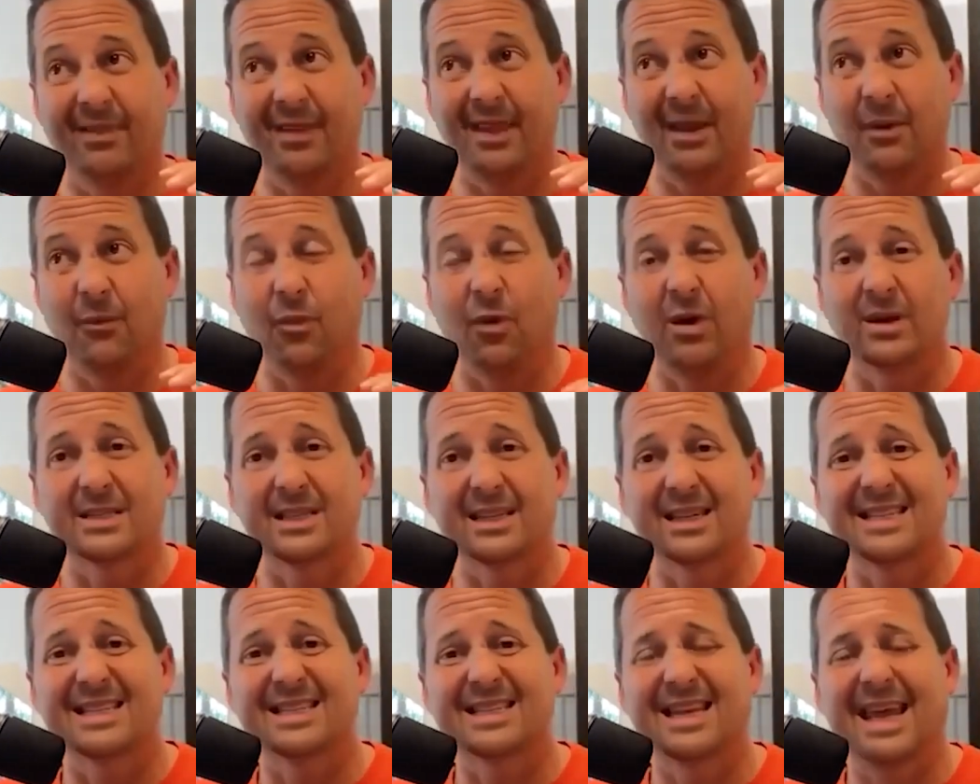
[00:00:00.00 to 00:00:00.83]
it
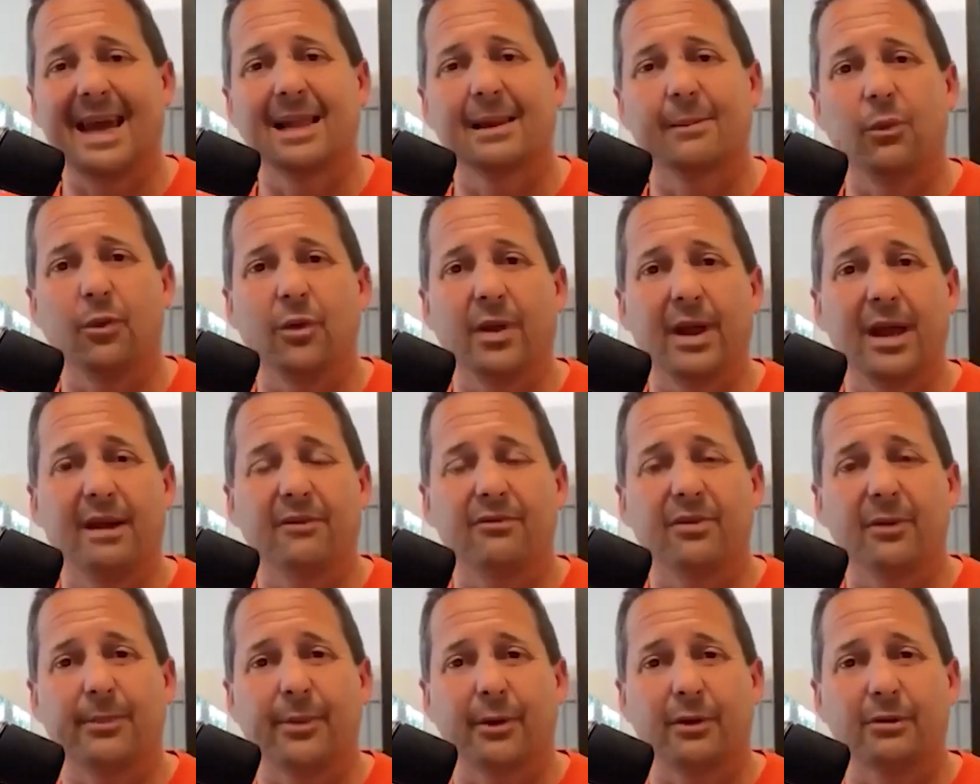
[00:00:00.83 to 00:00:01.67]
wasn't scalable to
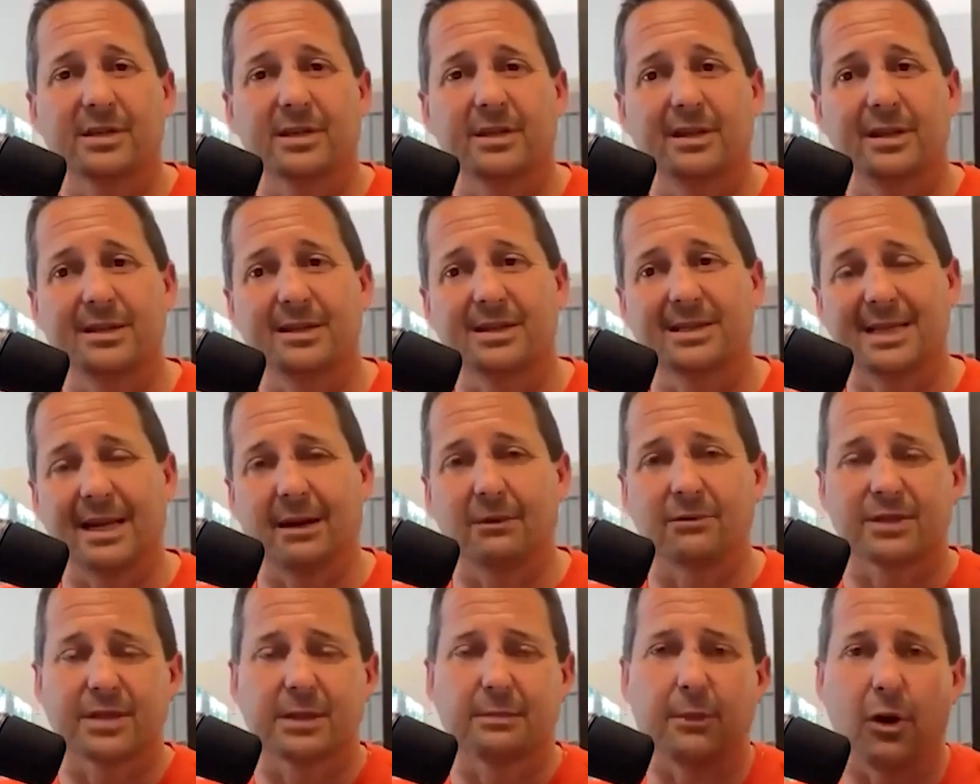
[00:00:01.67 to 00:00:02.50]
have the person that
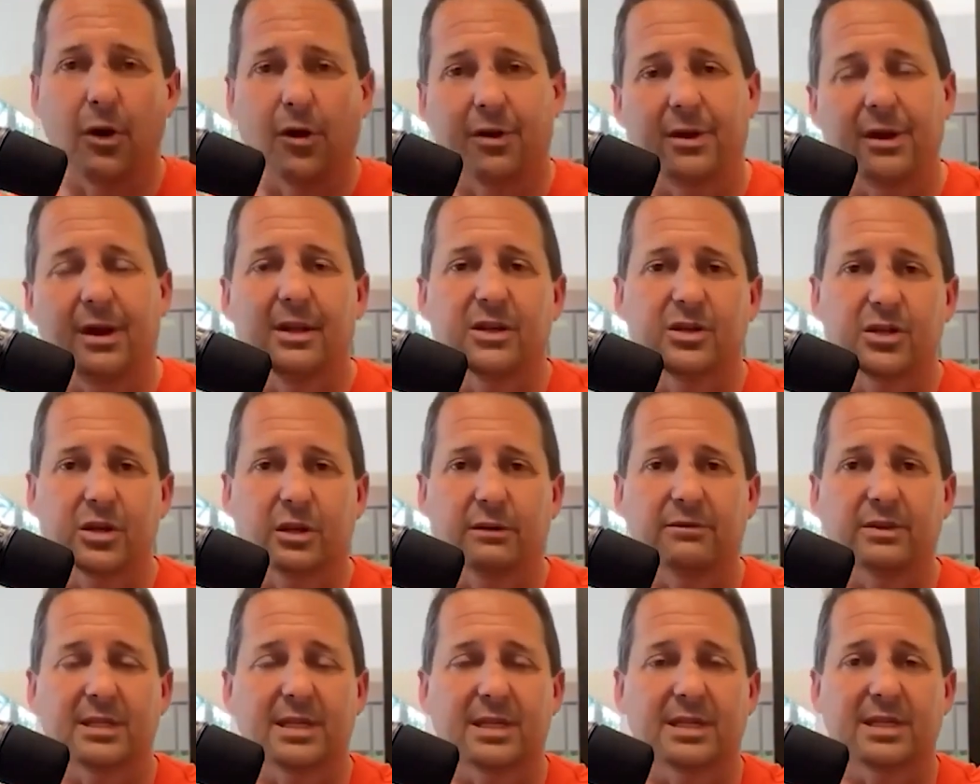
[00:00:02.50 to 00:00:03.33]
sells the marketing
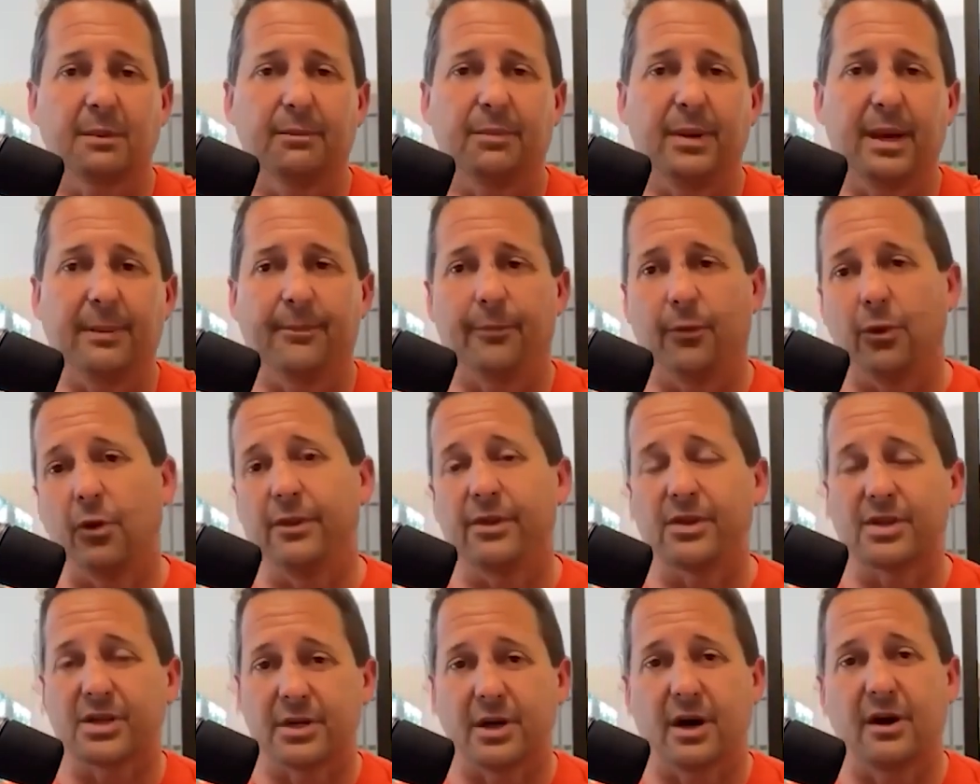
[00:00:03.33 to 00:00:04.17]
services to people or
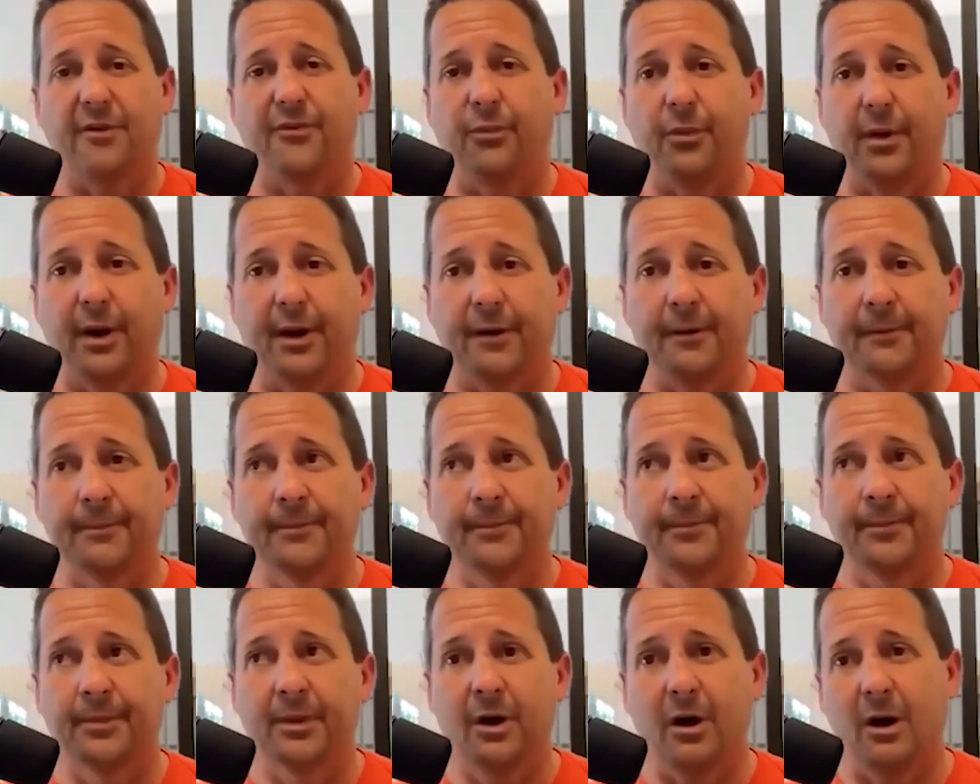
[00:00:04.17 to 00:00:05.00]
the software
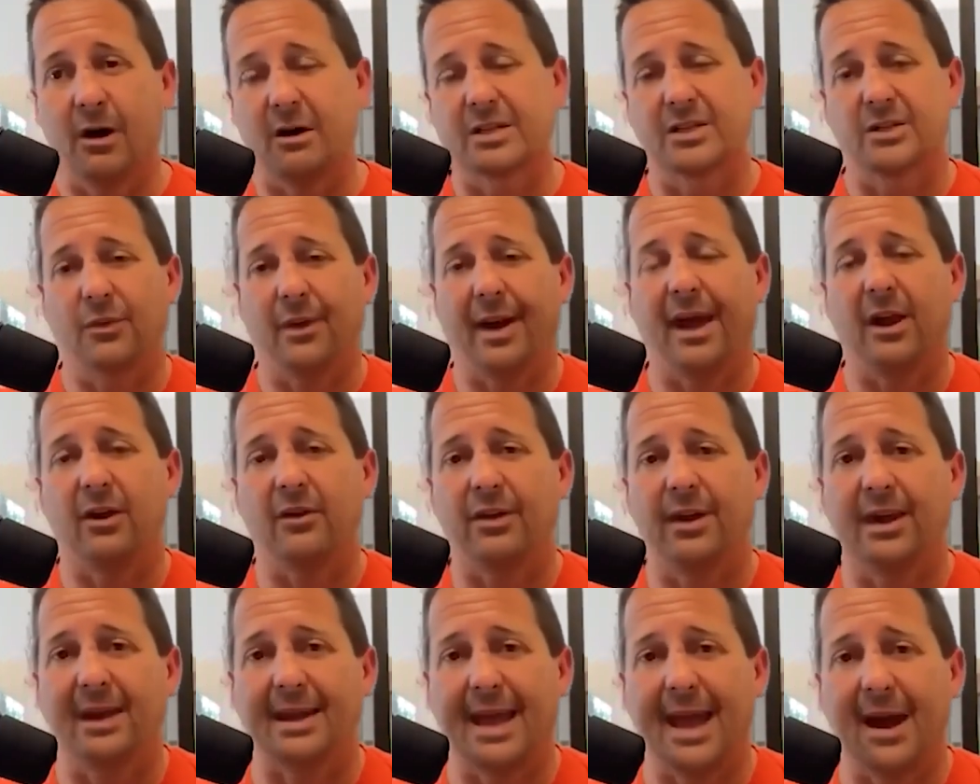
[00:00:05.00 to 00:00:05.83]
also handle
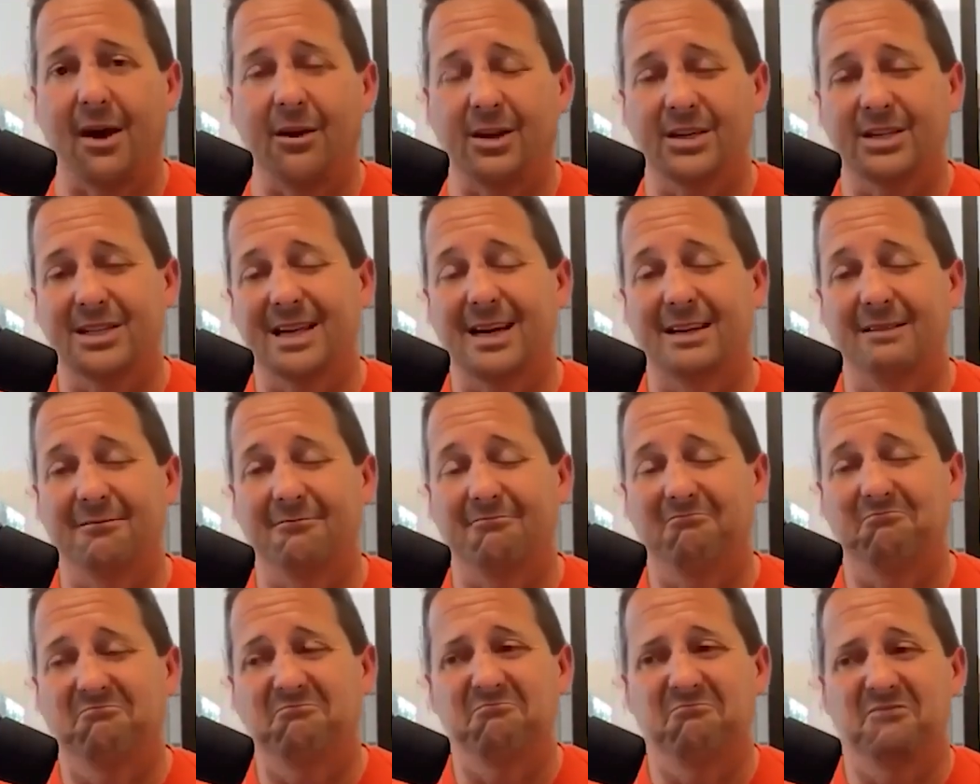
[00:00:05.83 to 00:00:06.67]
the account. There's not
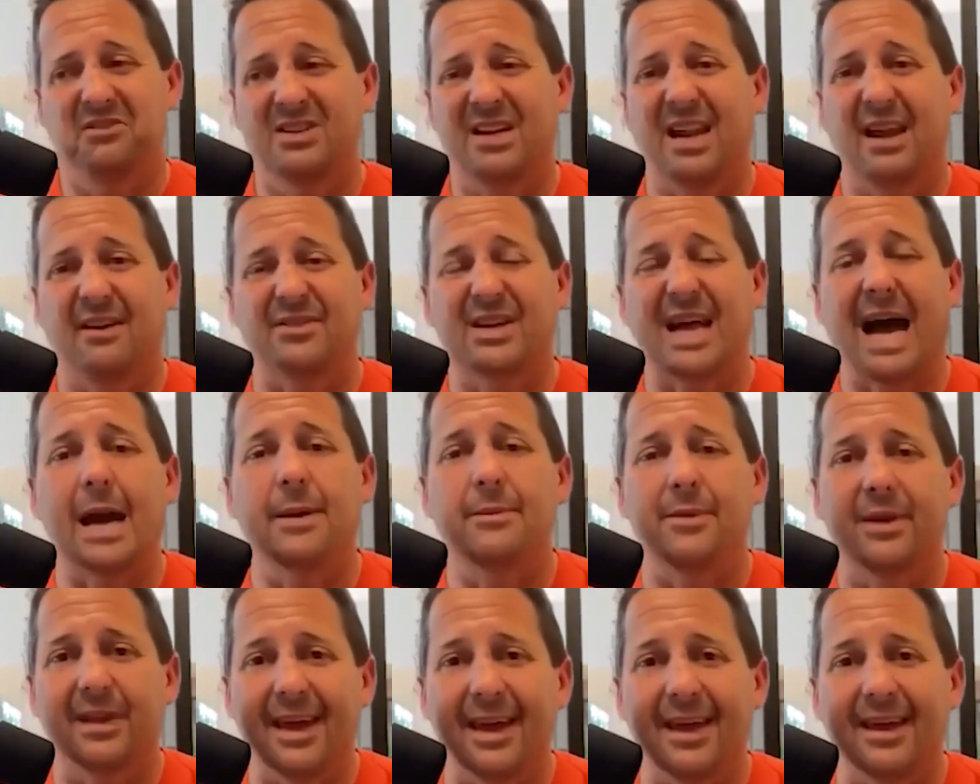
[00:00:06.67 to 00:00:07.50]
enough
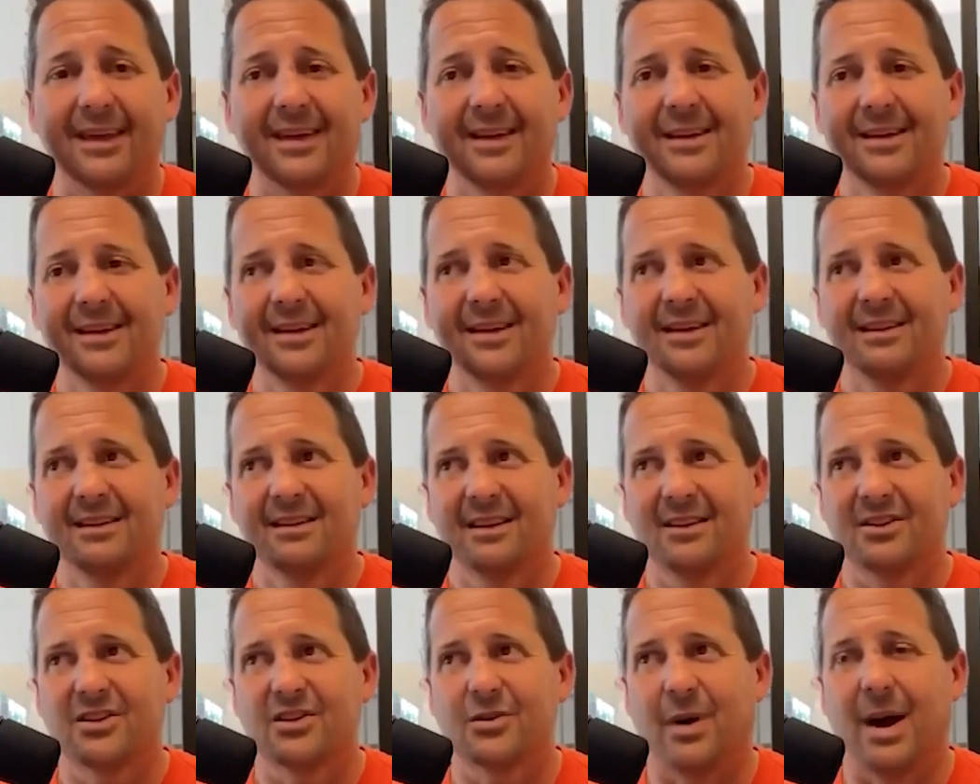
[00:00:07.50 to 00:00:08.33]
time in the day.
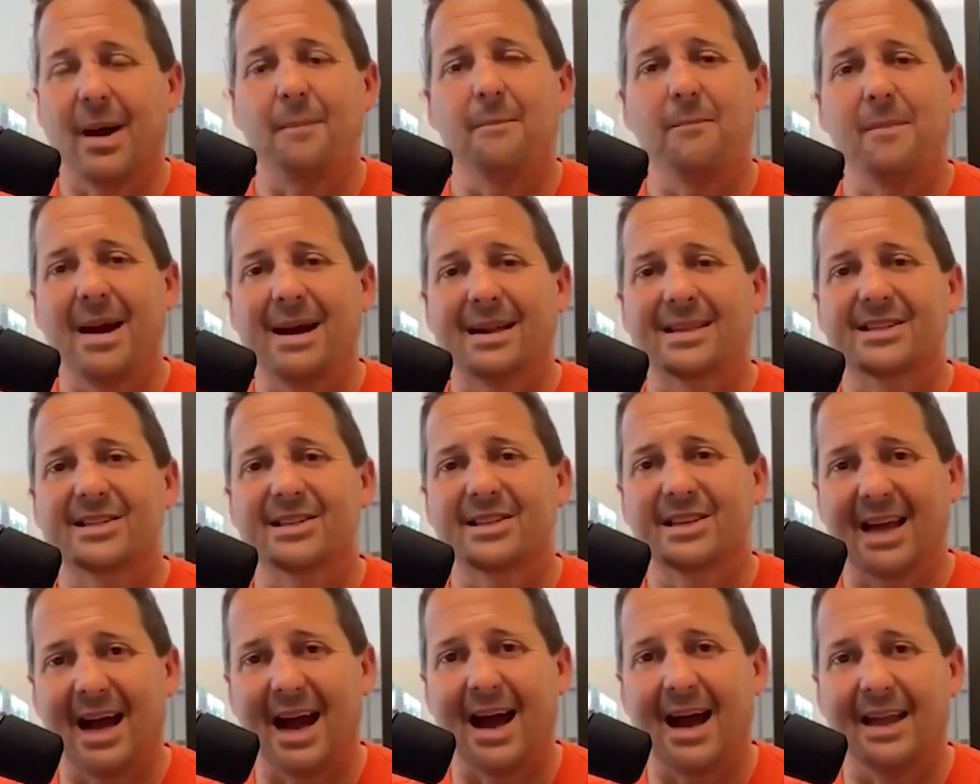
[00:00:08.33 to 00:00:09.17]
And so I met
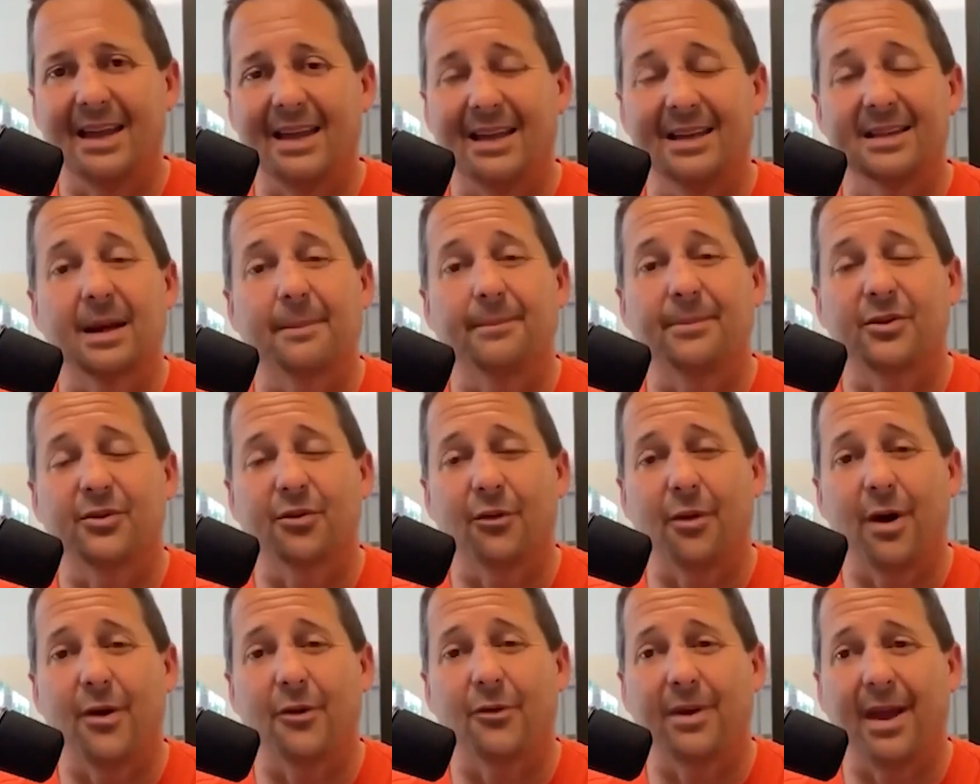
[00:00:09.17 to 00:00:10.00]
Scott. He's up in
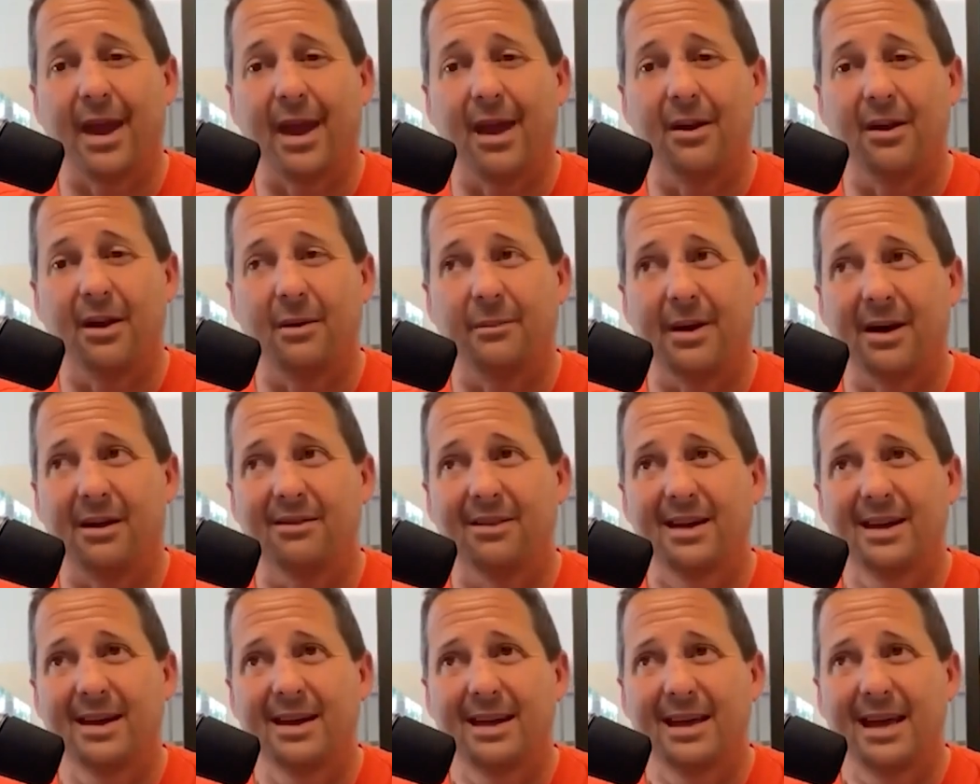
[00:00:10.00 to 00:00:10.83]
Toronto, Canada. About